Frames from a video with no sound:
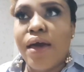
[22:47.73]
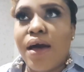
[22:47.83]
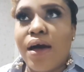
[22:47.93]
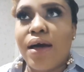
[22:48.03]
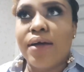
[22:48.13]

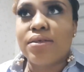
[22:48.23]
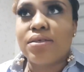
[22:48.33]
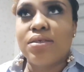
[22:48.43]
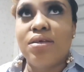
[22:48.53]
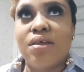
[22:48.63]
and
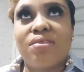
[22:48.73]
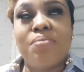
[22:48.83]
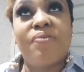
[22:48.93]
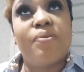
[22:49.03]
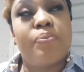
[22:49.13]
the theme
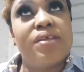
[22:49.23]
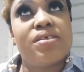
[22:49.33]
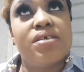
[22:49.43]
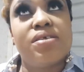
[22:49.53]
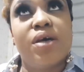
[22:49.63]
of the party
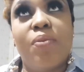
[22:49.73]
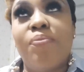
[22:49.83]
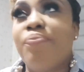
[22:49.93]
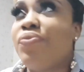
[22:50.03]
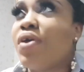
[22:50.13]
is um,